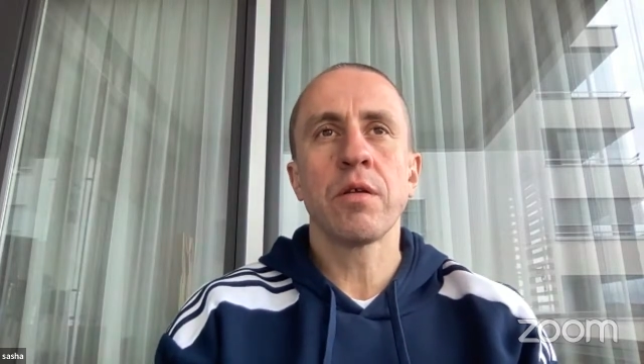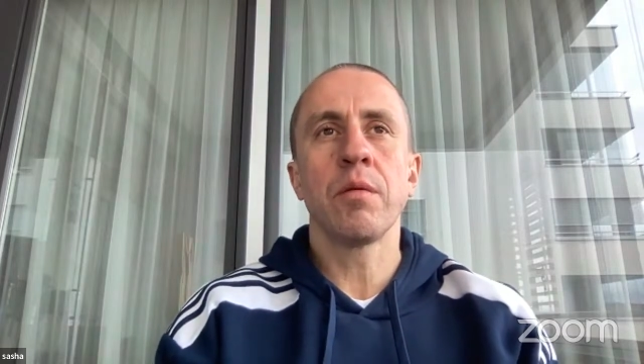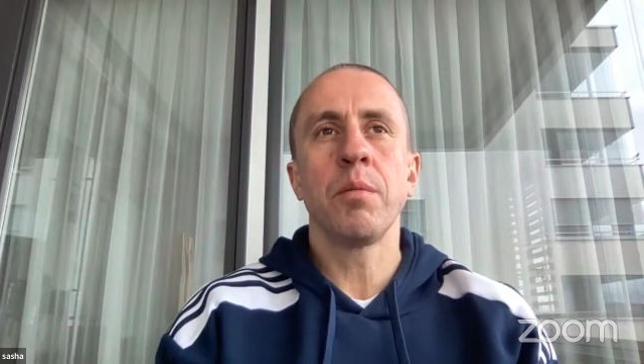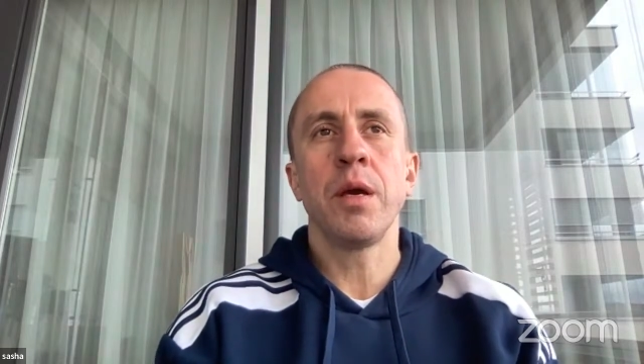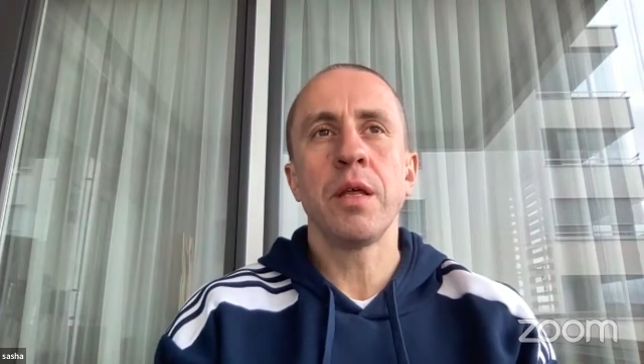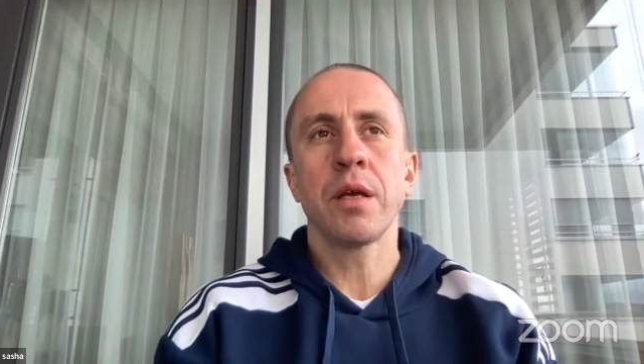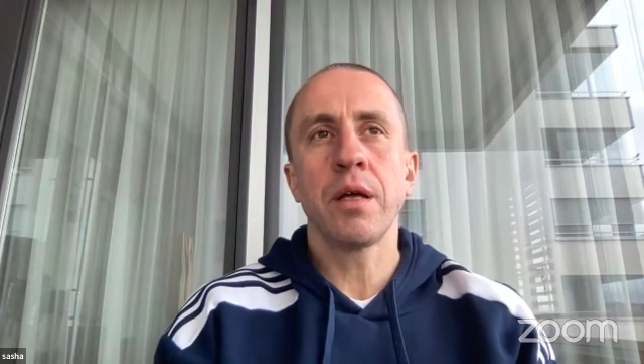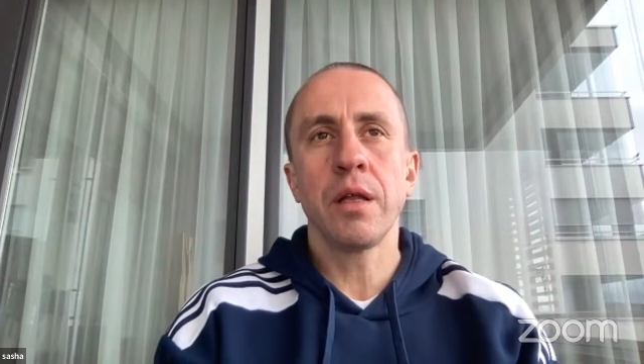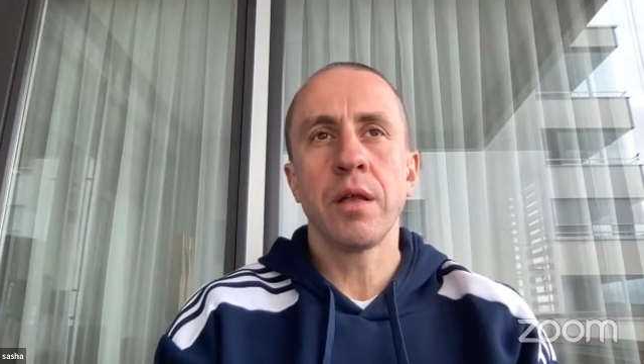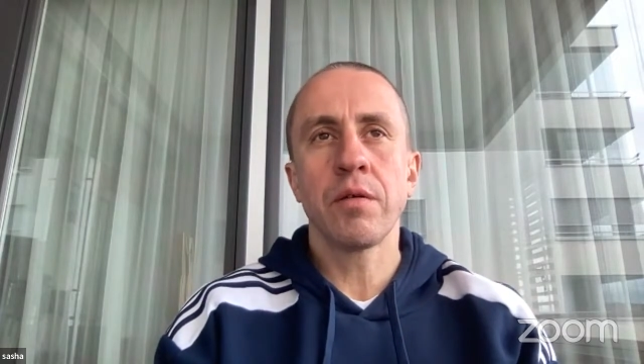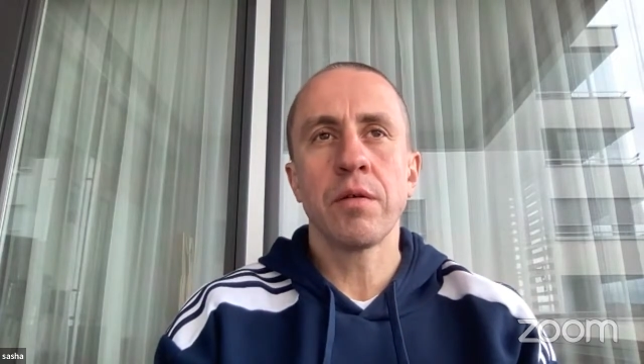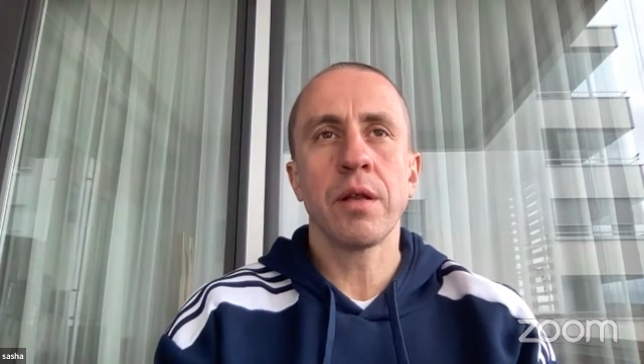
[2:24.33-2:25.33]
So
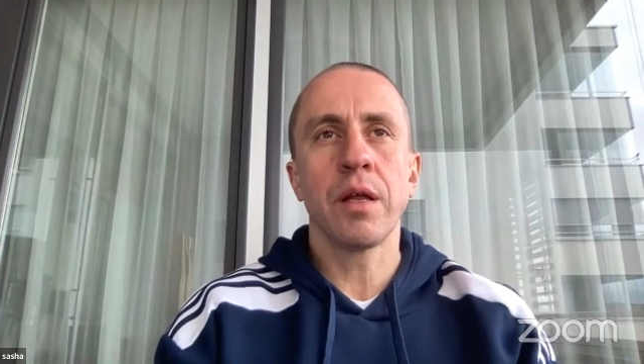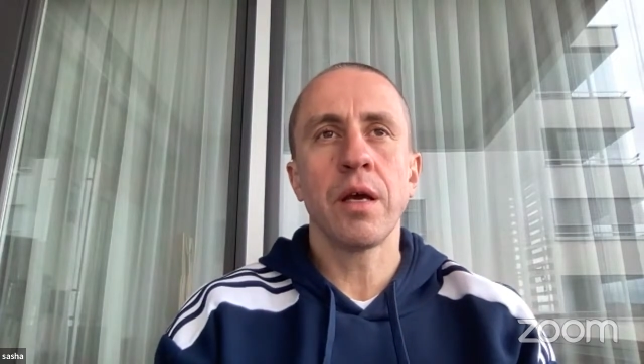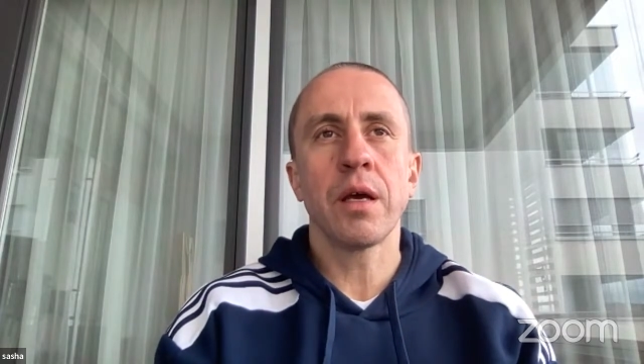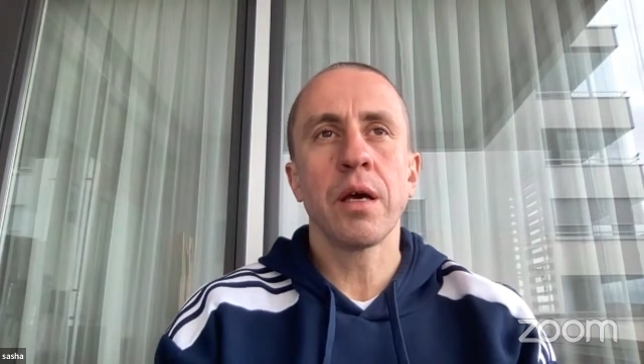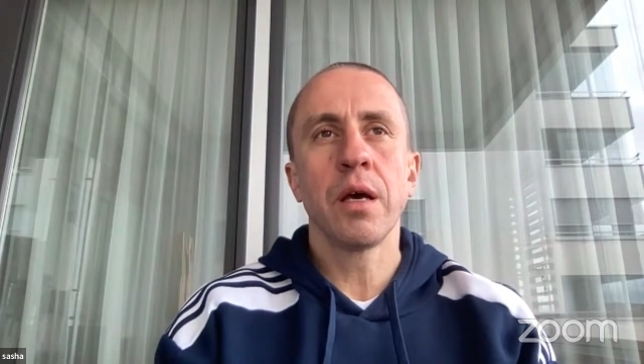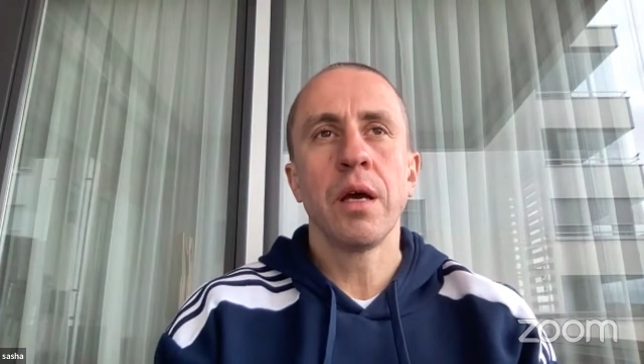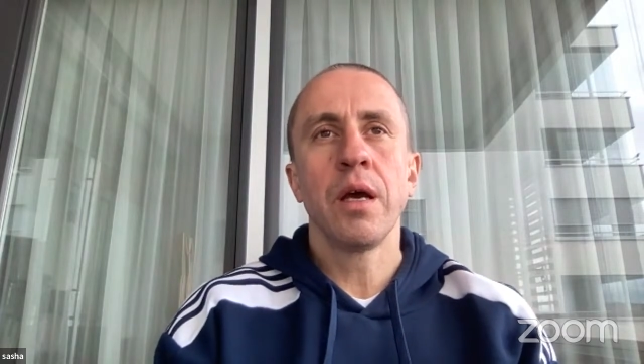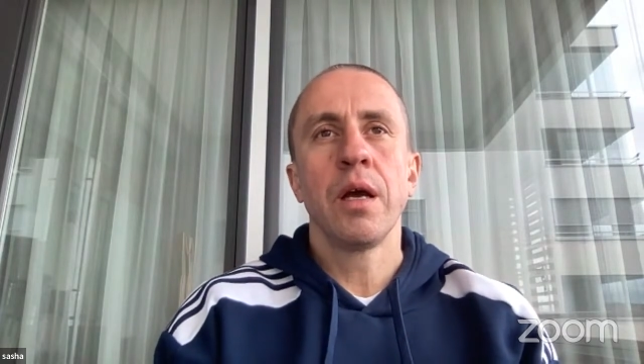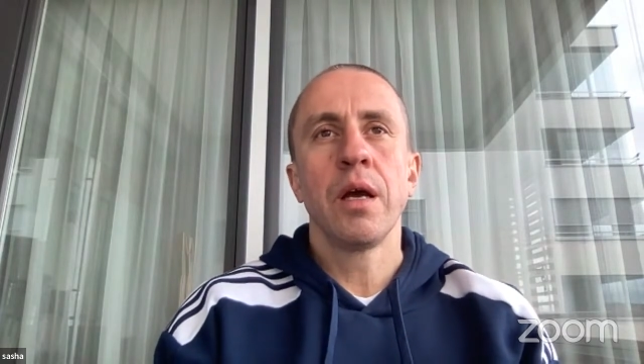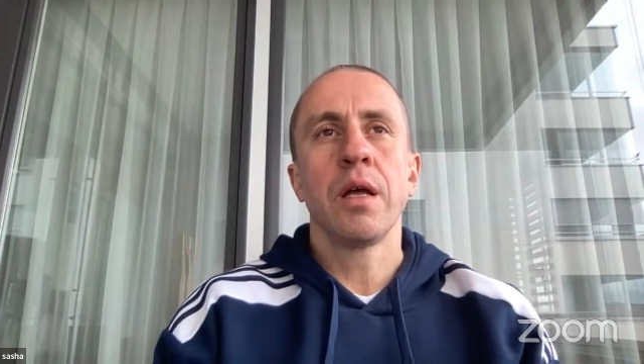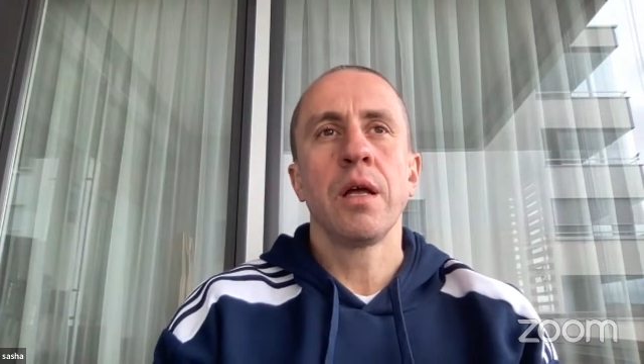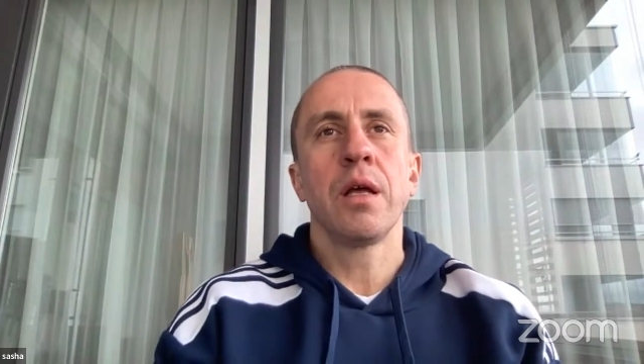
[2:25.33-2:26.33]
basically there is like
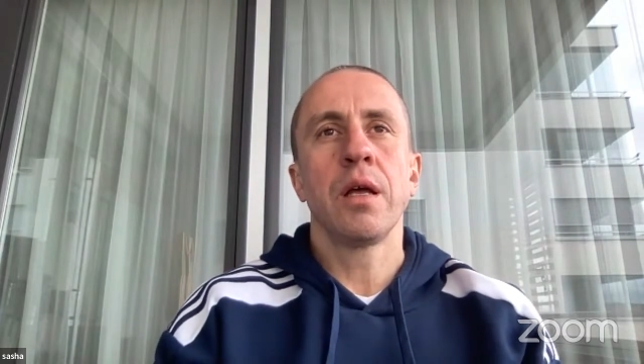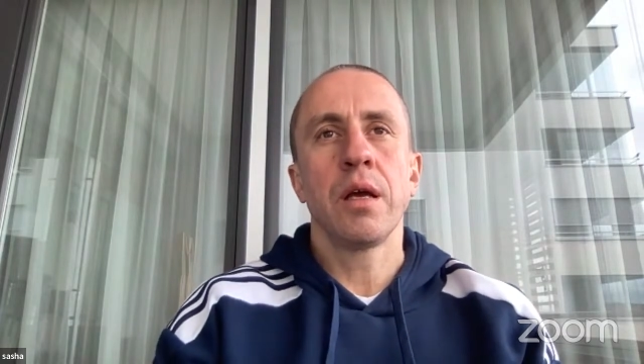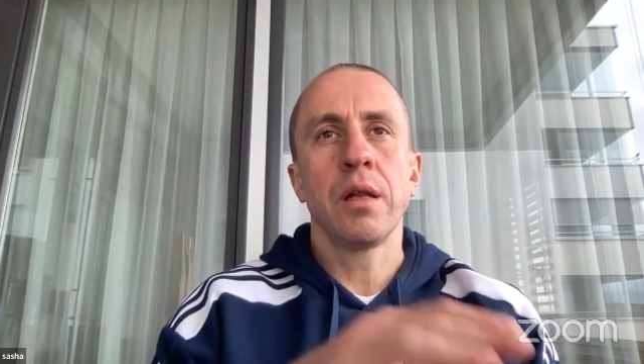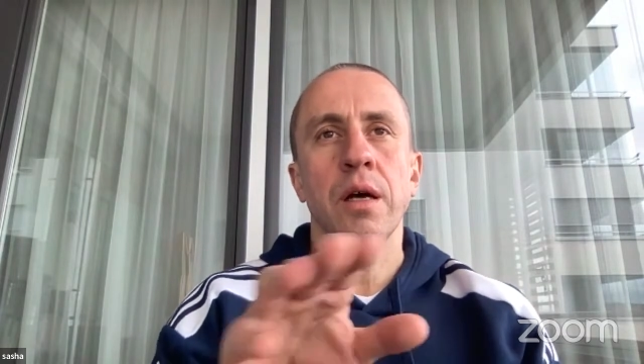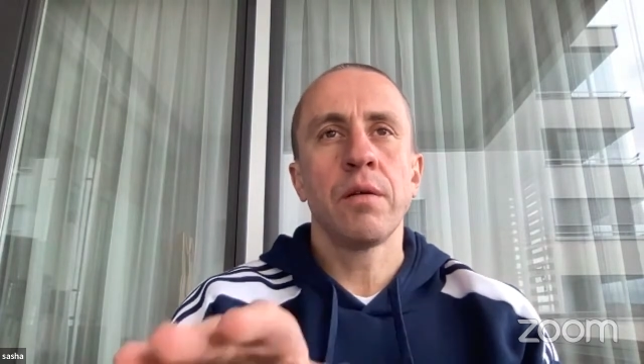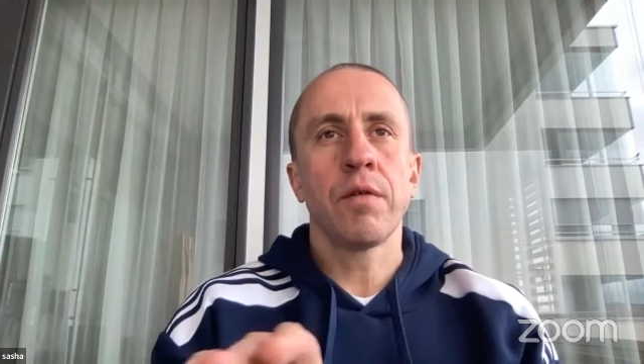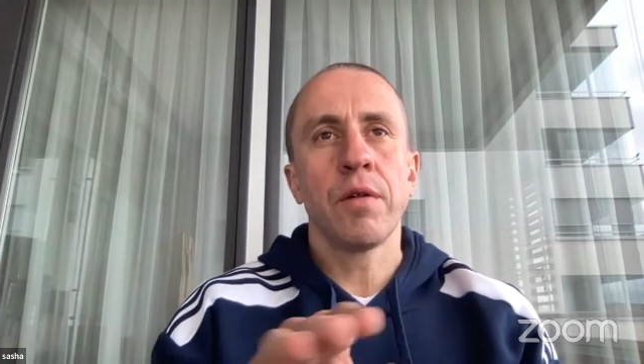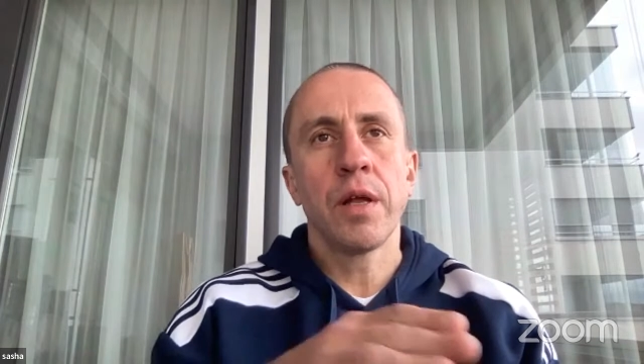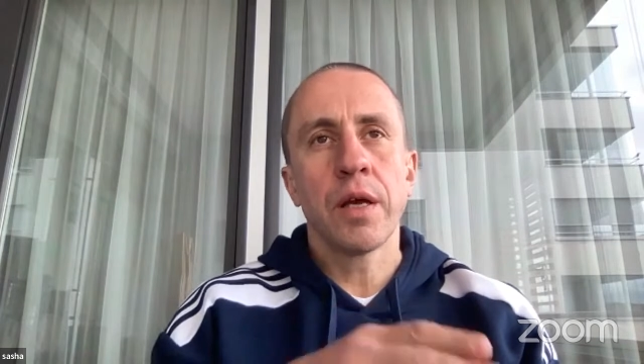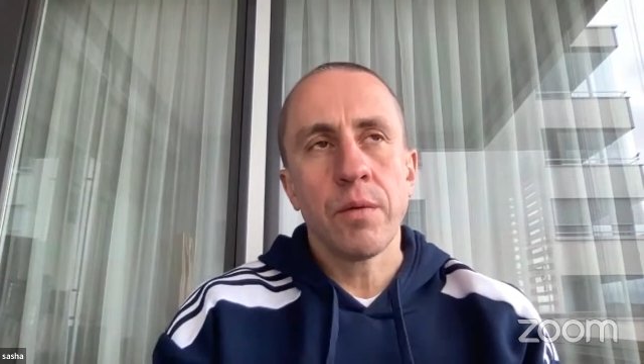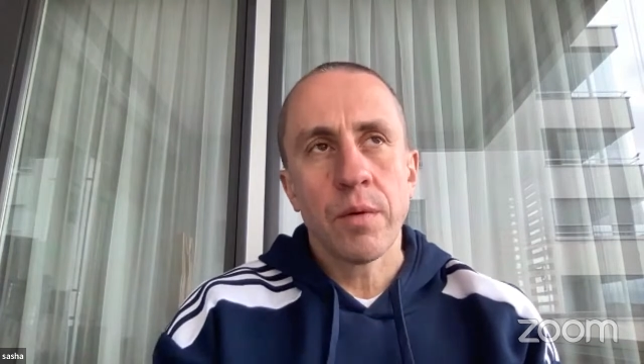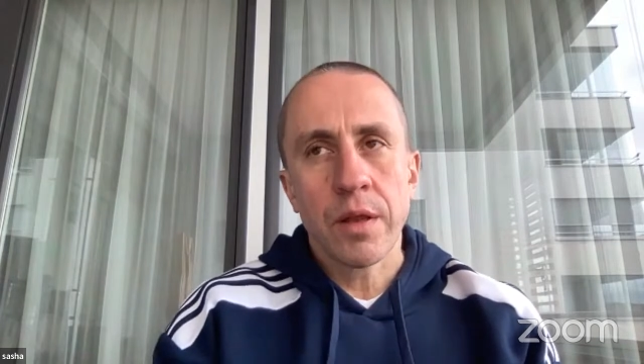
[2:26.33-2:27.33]
a lot of like